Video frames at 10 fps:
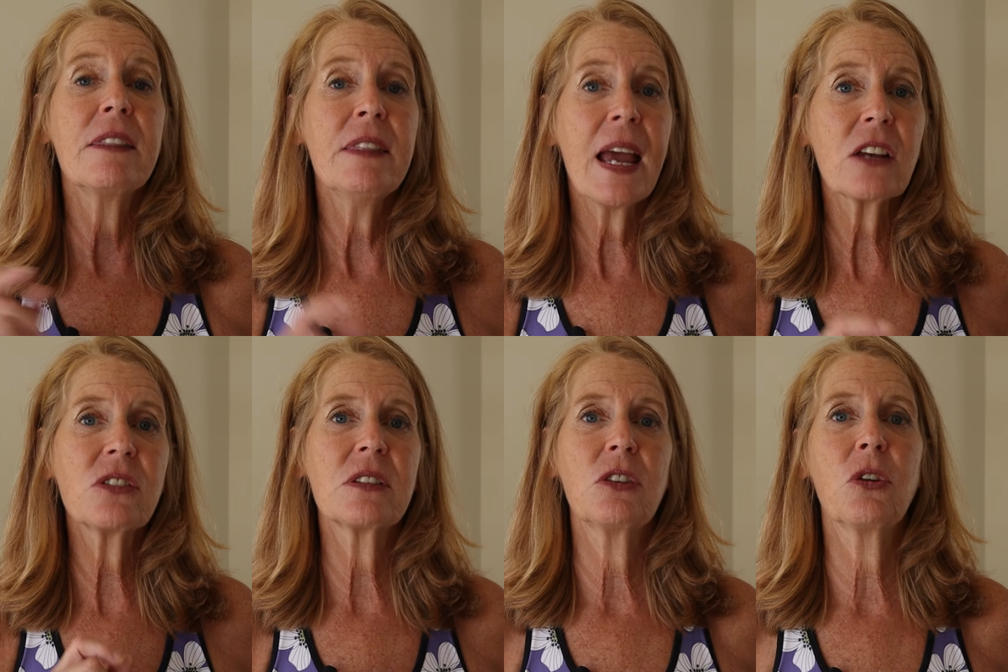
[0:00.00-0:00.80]

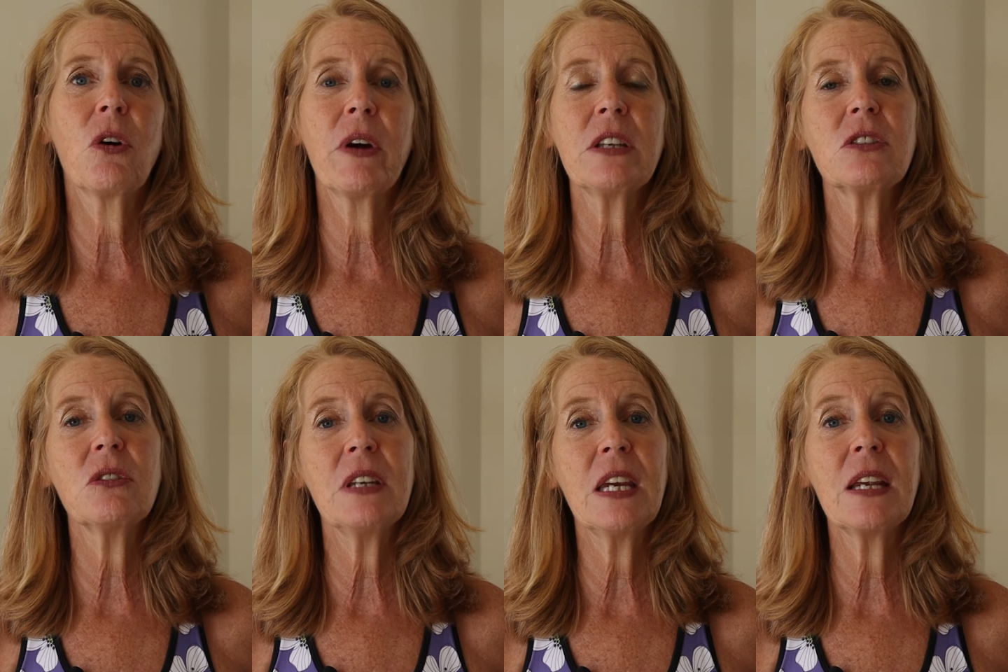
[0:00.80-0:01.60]
Next, you're going
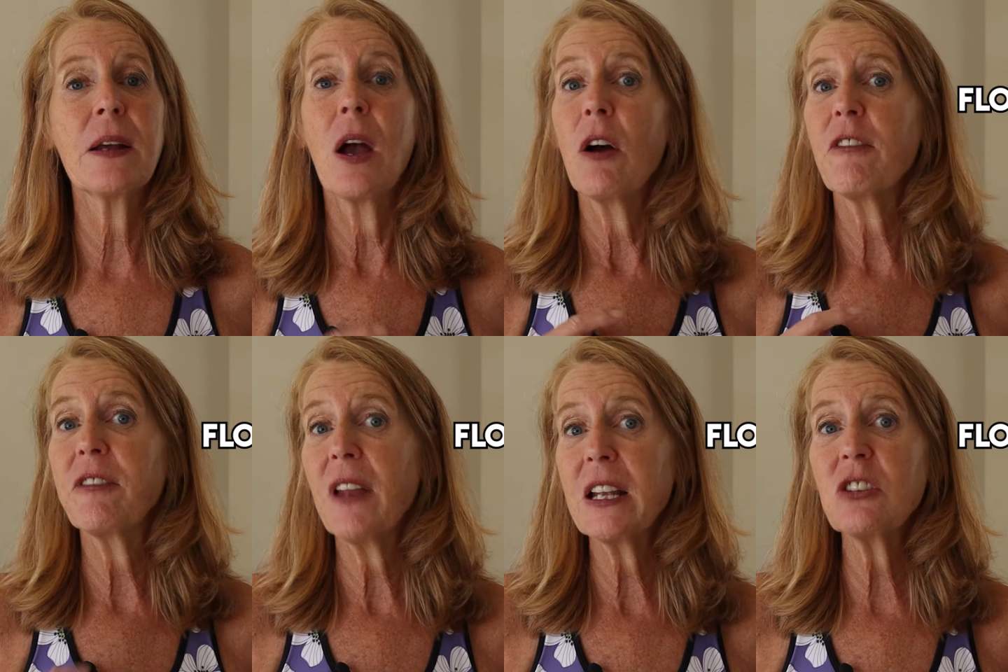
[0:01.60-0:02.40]
to need
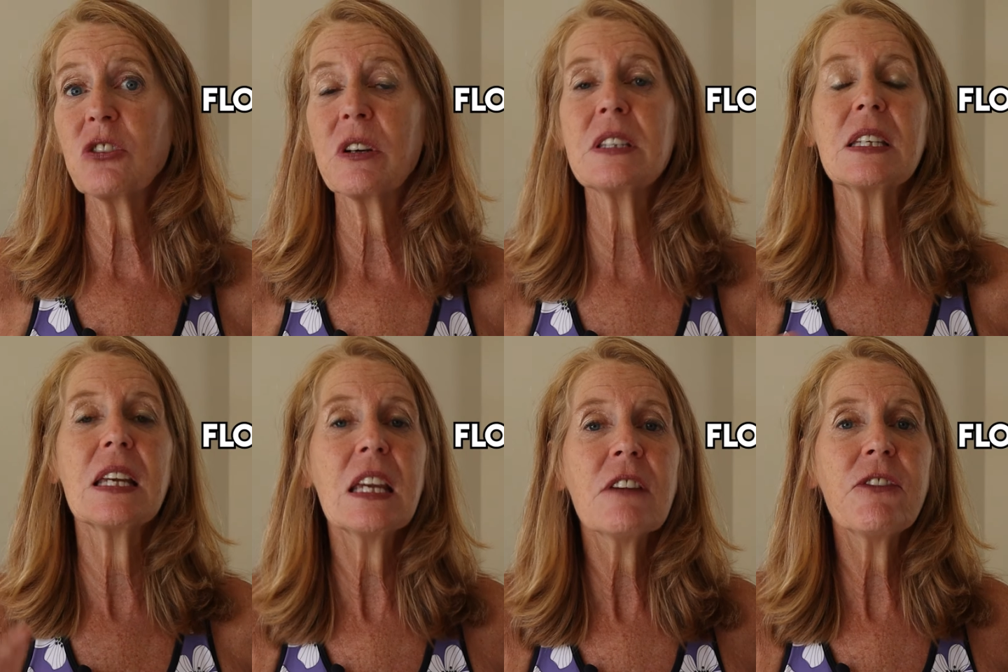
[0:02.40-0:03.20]
flood insurance
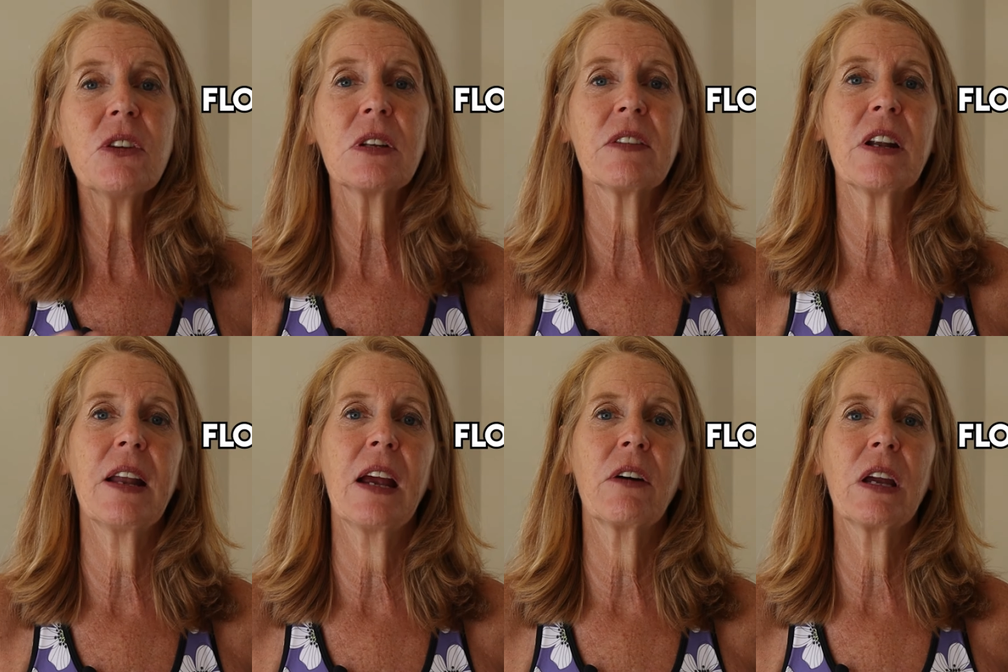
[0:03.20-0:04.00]
if you live in an
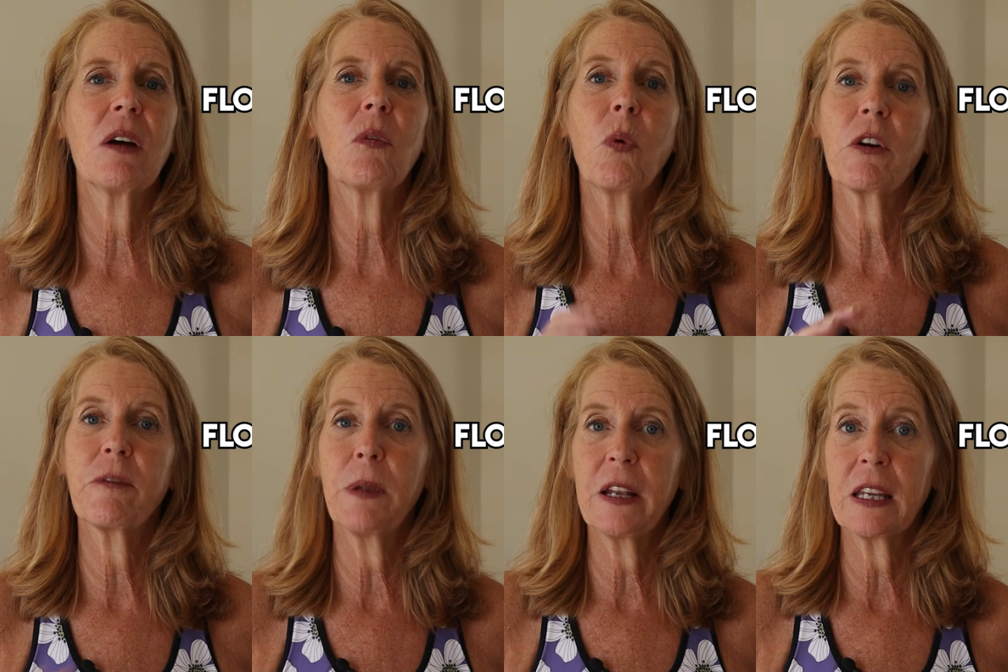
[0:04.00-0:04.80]
area where
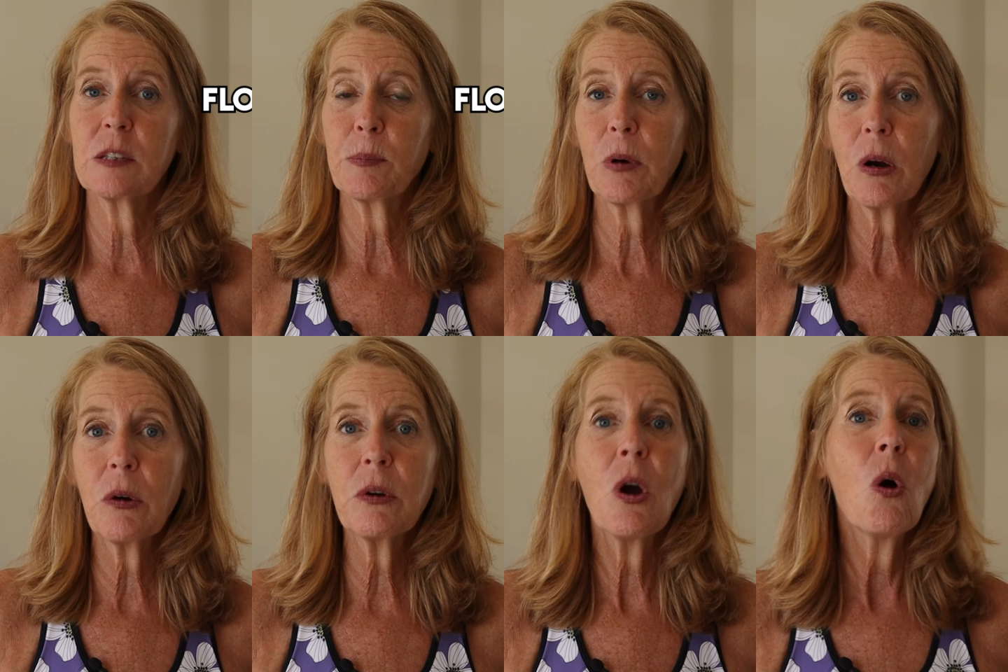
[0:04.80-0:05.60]
flooding is
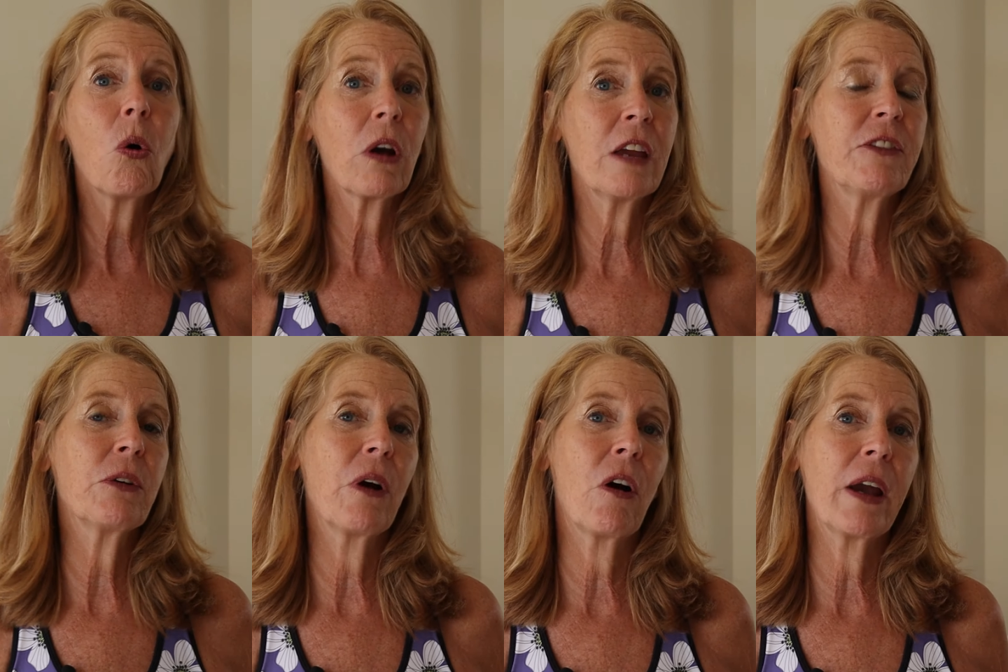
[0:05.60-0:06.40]
prone or if
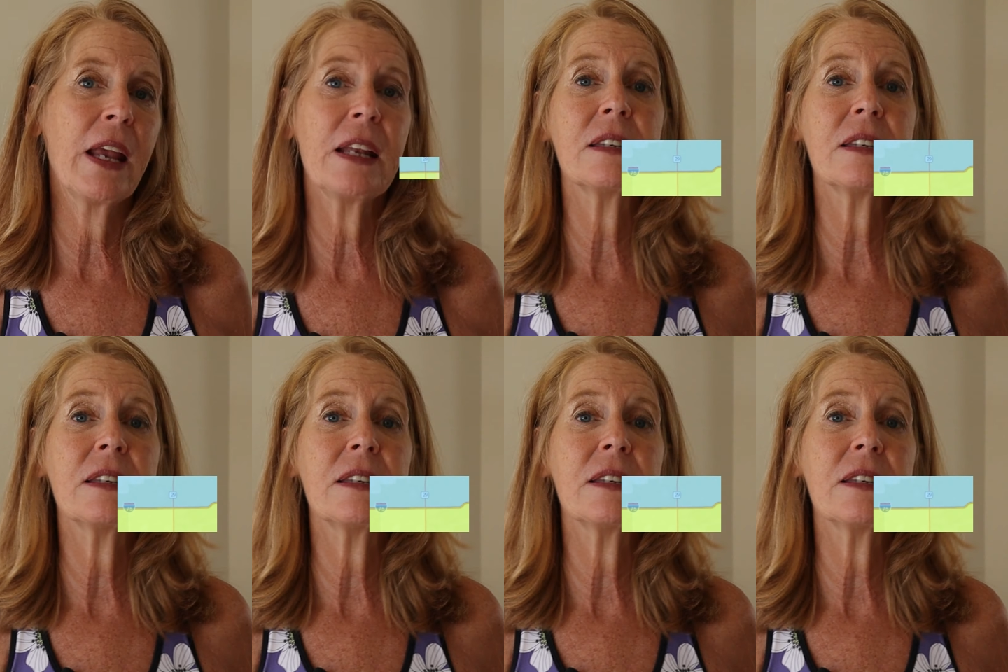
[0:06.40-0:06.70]
you are in a